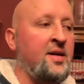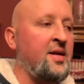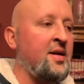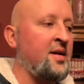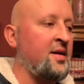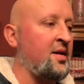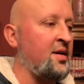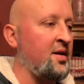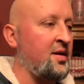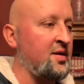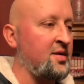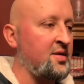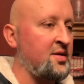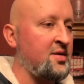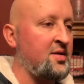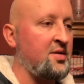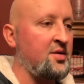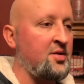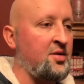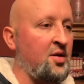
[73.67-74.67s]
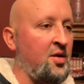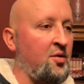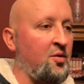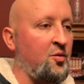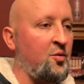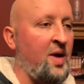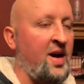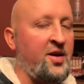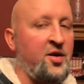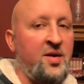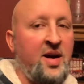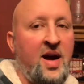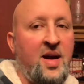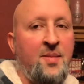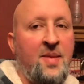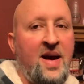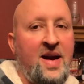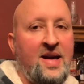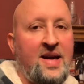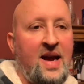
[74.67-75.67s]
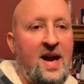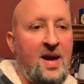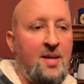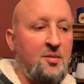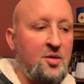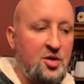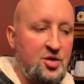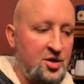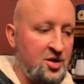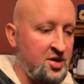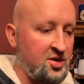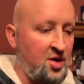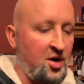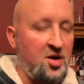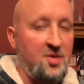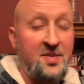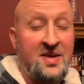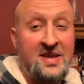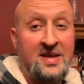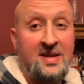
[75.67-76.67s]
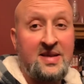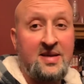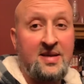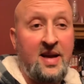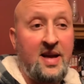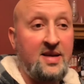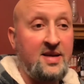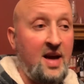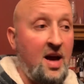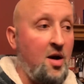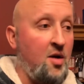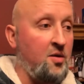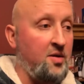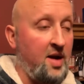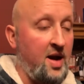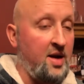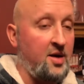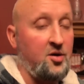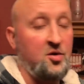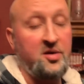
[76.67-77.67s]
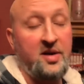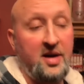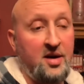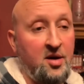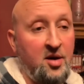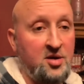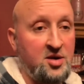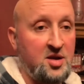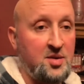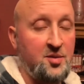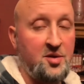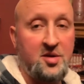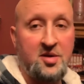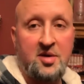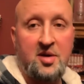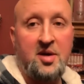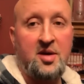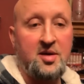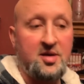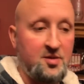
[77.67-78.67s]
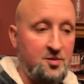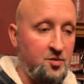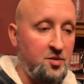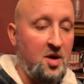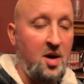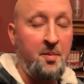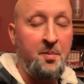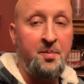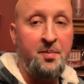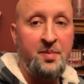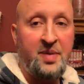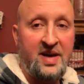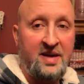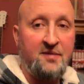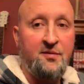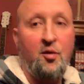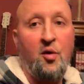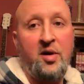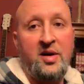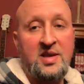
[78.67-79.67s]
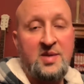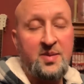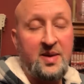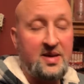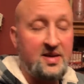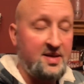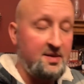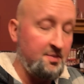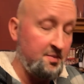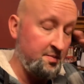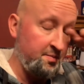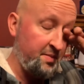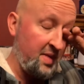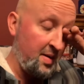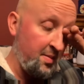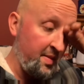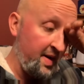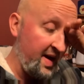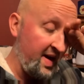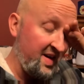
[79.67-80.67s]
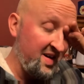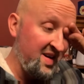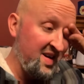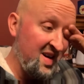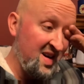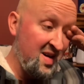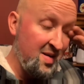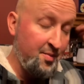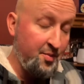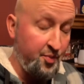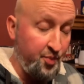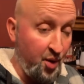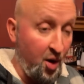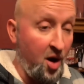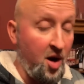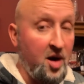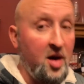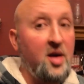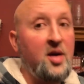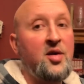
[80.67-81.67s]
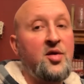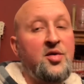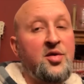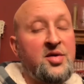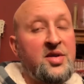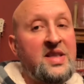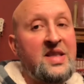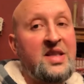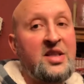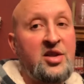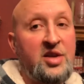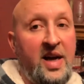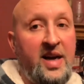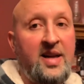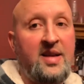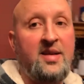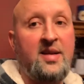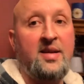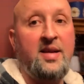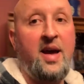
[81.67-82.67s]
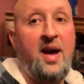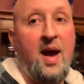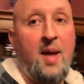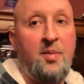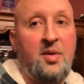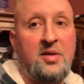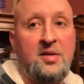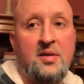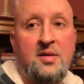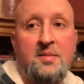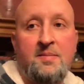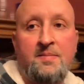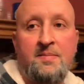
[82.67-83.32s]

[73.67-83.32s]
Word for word: because, you know, why do you got to buy a name? Just start your business in that town and you'll get customers because a big void's been, been made. But you'll see the shady thing that happens.